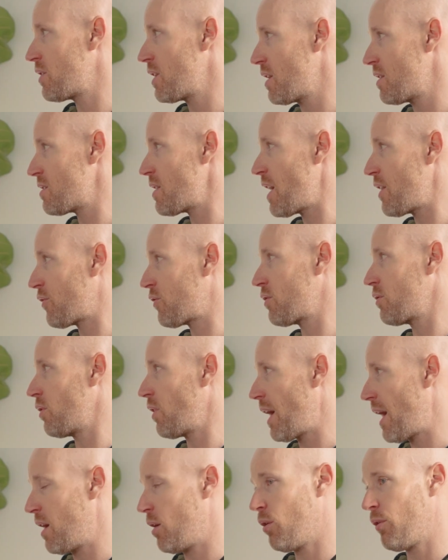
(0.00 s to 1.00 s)
the
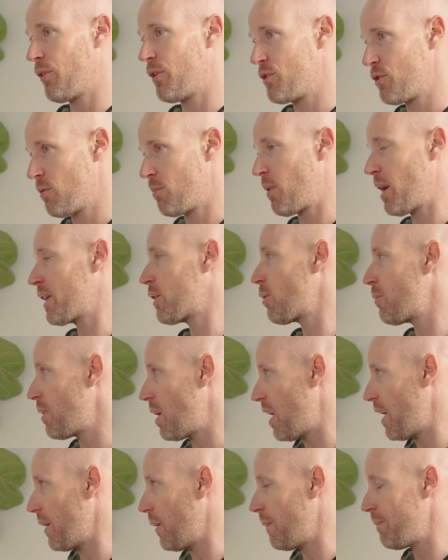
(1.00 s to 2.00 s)
intestinal health and your
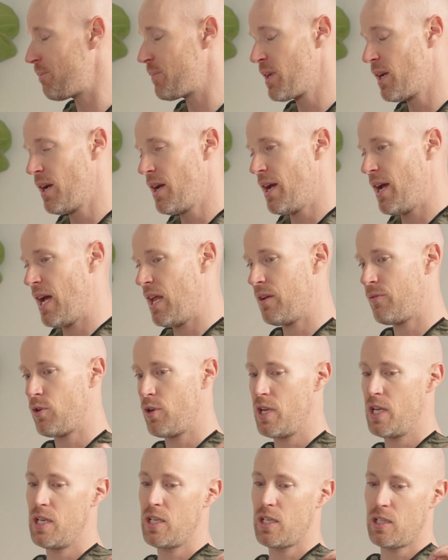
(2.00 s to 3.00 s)
microbiome, and if
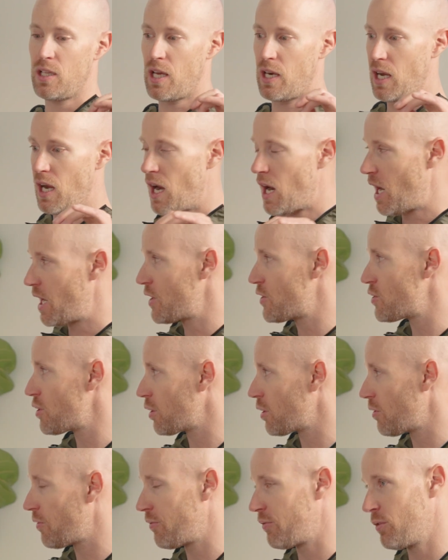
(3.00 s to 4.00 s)
you're eating a lot of high
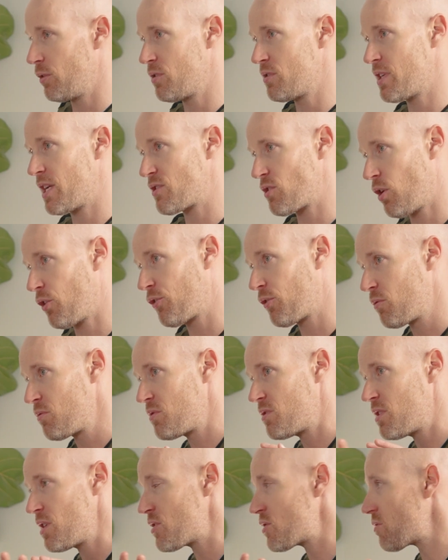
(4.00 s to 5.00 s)
sugar foods, that's
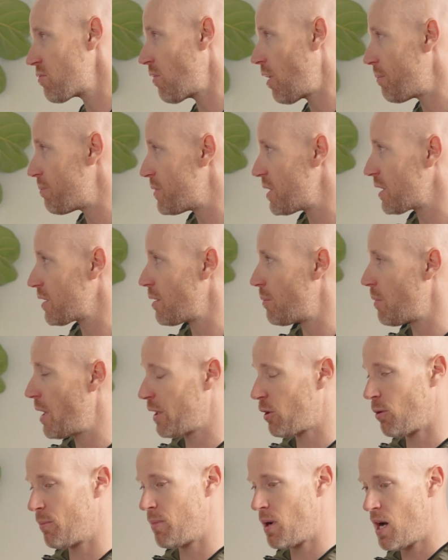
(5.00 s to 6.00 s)
also disrupting the
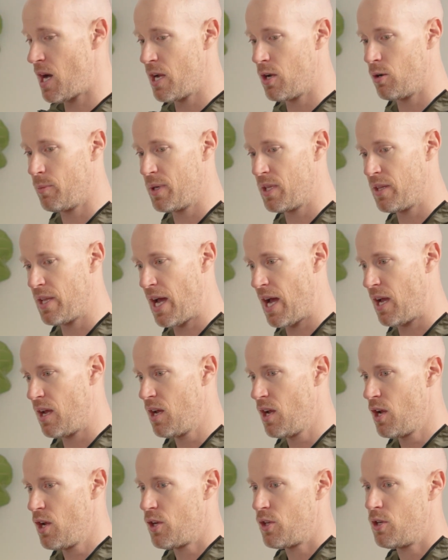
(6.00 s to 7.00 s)
microbiome in that
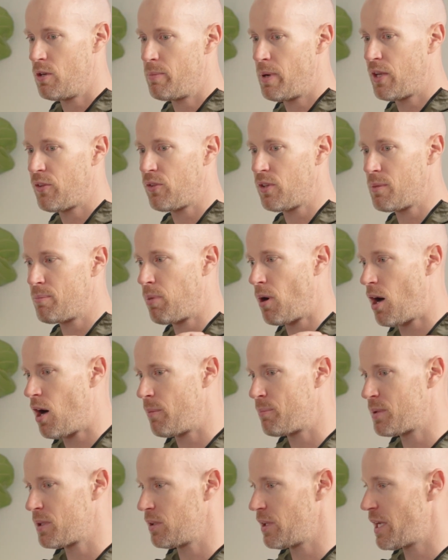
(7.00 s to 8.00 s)
you're basically
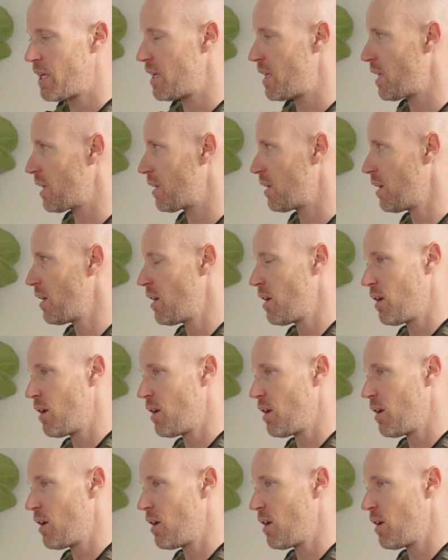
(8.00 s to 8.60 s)
populating